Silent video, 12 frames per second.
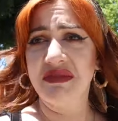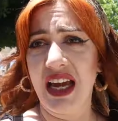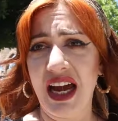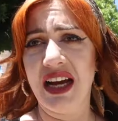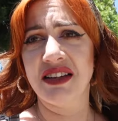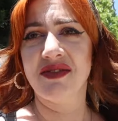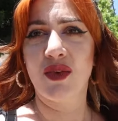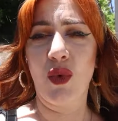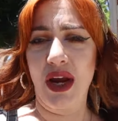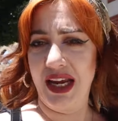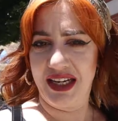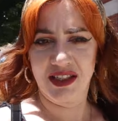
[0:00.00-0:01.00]
Yeah,
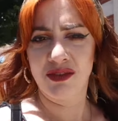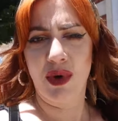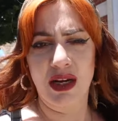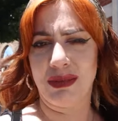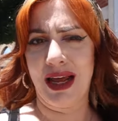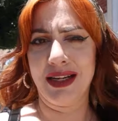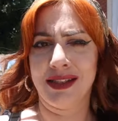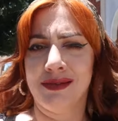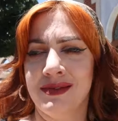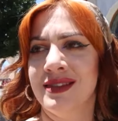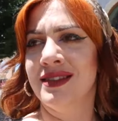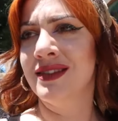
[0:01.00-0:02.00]
weird, weird place.
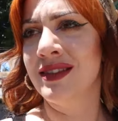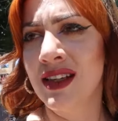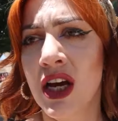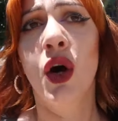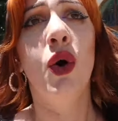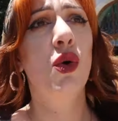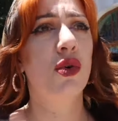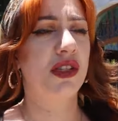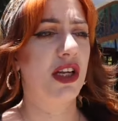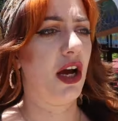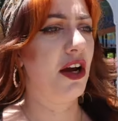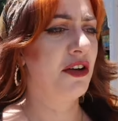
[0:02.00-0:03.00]

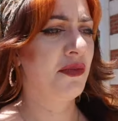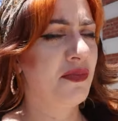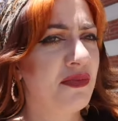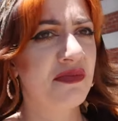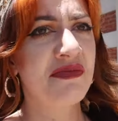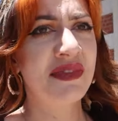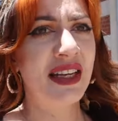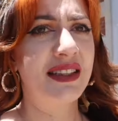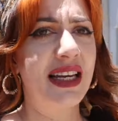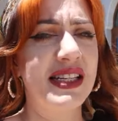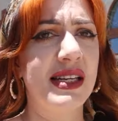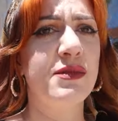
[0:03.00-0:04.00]
Also,
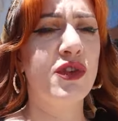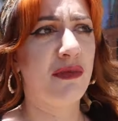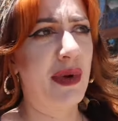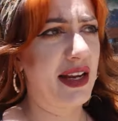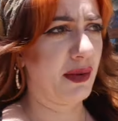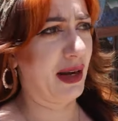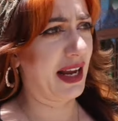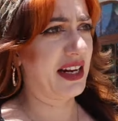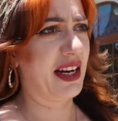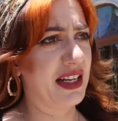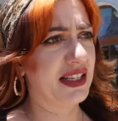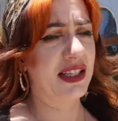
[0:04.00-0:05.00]
they seem to have made a
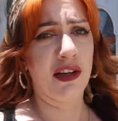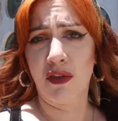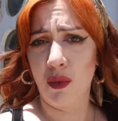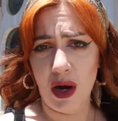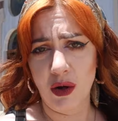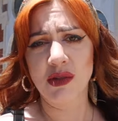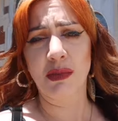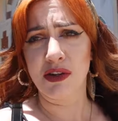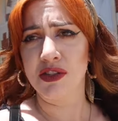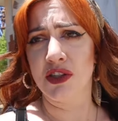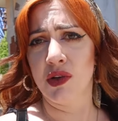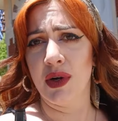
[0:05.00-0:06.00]
playlist of the world's
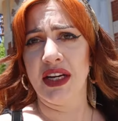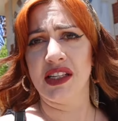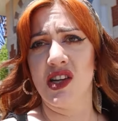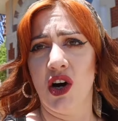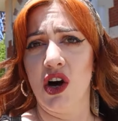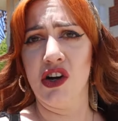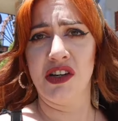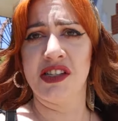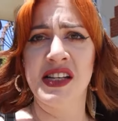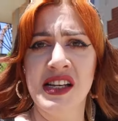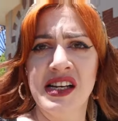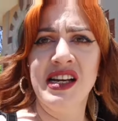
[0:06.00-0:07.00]
most annoying
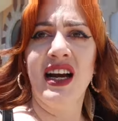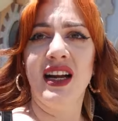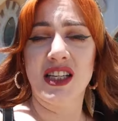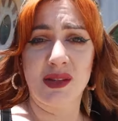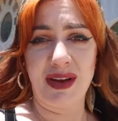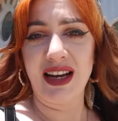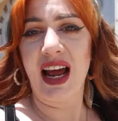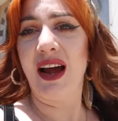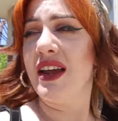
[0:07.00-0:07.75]
songs. and just covers?